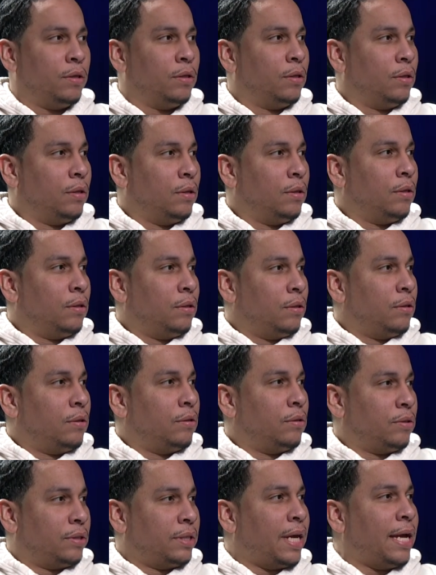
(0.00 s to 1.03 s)
Okay.
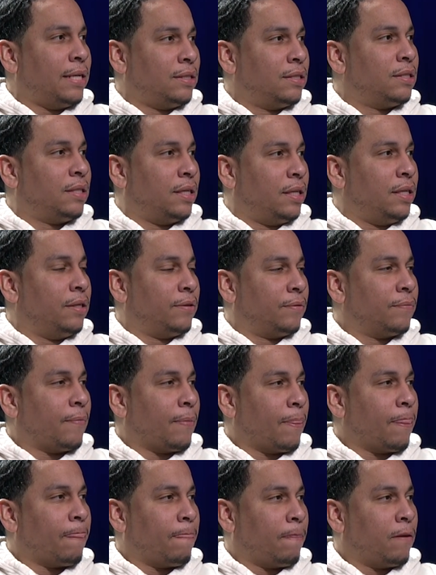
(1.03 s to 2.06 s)
Yeah, I, I, I, was
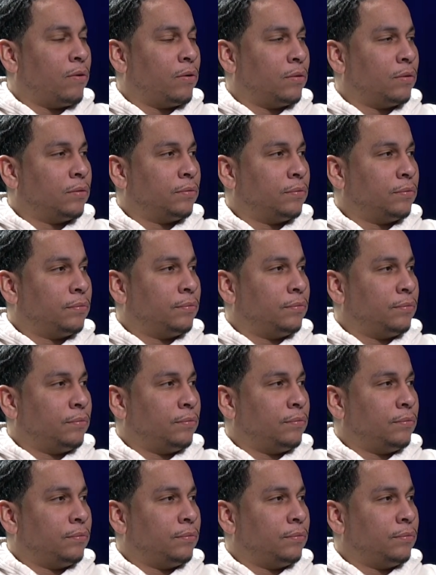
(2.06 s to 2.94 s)
thinking a, a 10